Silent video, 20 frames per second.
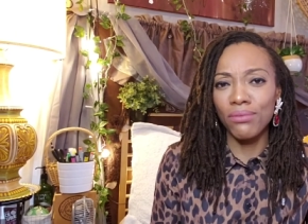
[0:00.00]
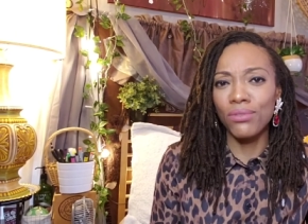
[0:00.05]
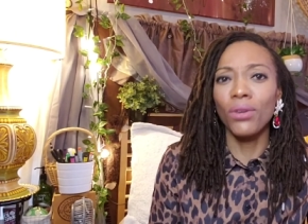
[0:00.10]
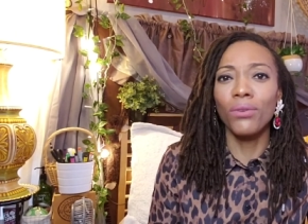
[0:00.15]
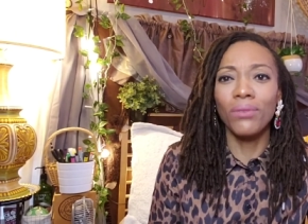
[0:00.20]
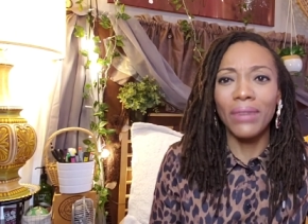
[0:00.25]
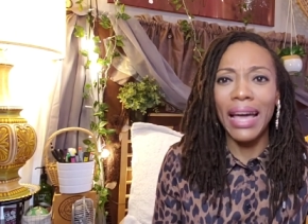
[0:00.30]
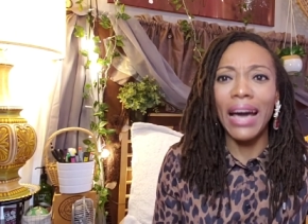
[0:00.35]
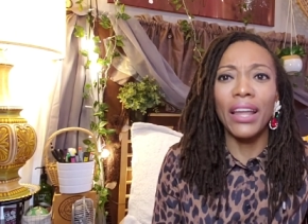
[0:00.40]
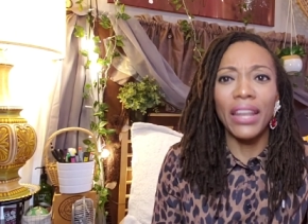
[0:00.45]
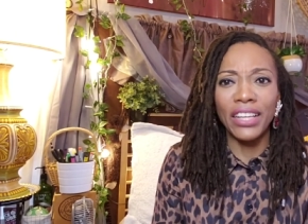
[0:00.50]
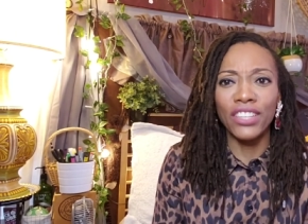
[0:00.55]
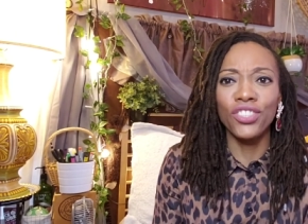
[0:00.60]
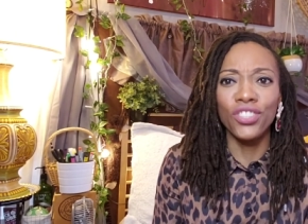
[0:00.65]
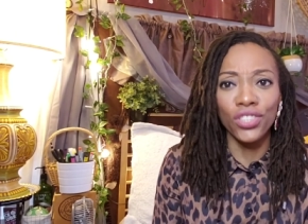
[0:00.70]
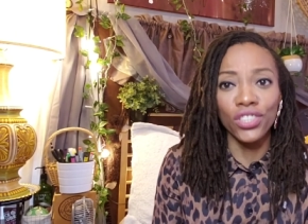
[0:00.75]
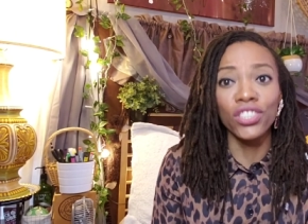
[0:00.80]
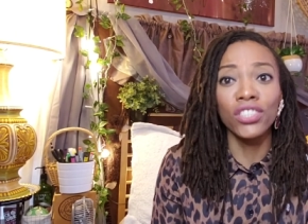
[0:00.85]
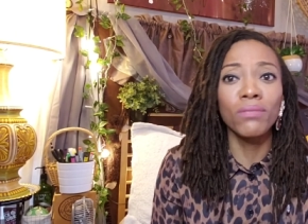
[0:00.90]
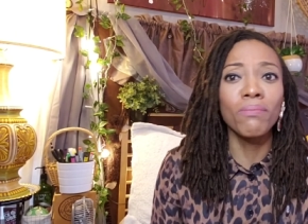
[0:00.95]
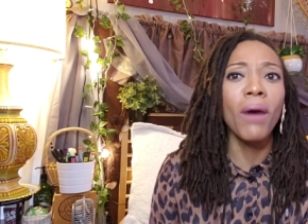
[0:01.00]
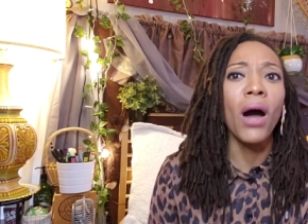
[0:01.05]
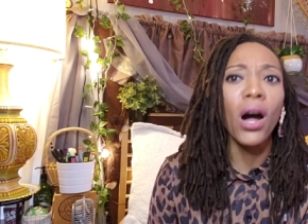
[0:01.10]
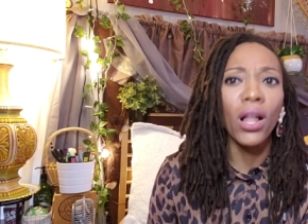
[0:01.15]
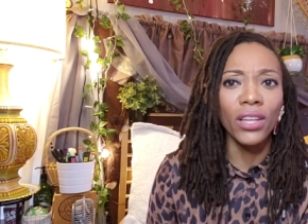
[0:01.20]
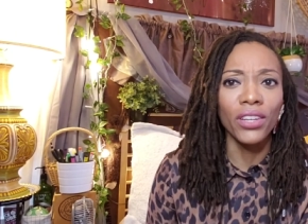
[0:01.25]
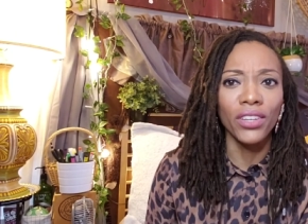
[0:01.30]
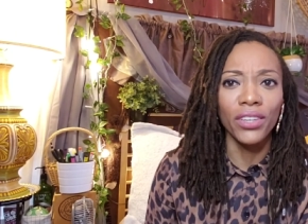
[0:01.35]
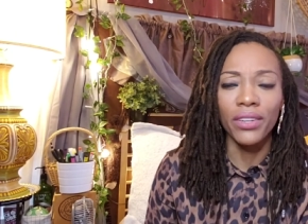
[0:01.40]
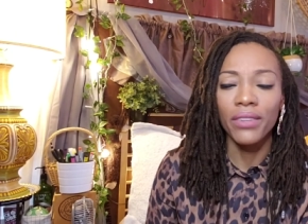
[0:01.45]
So now that you're
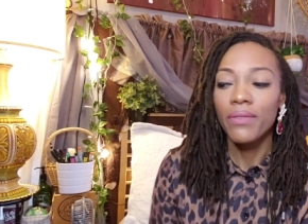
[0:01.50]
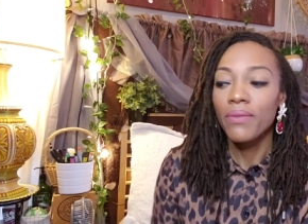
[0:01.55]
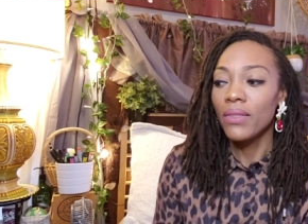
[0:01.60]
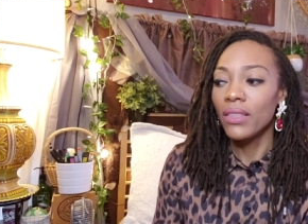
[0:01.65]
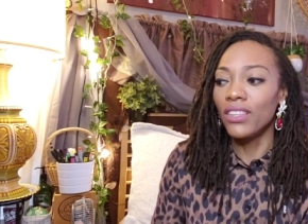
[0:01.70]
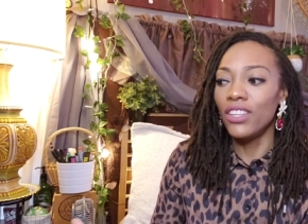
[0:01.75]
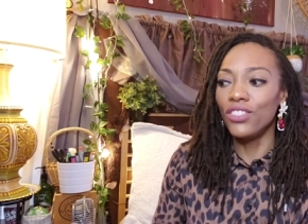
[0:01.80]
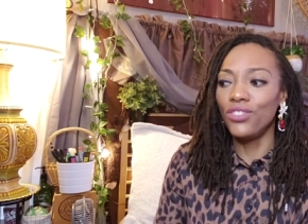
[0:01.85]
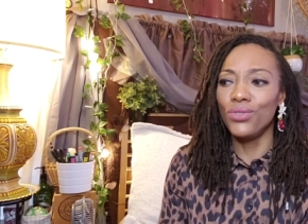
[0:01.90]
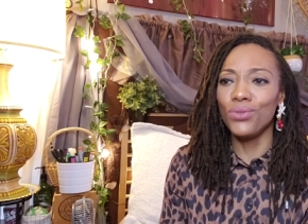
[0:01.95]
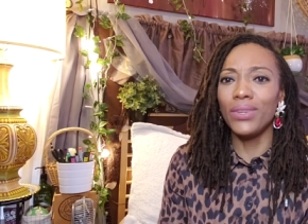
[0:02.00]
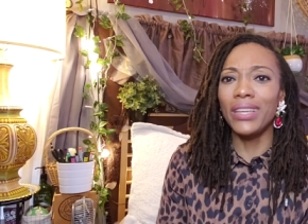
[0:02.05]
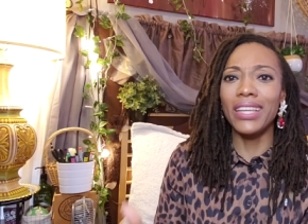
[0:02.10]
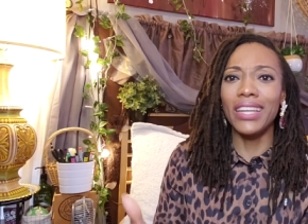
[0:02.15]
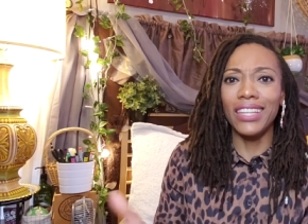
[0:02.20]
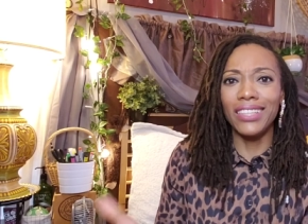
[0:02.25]
smaller, did you get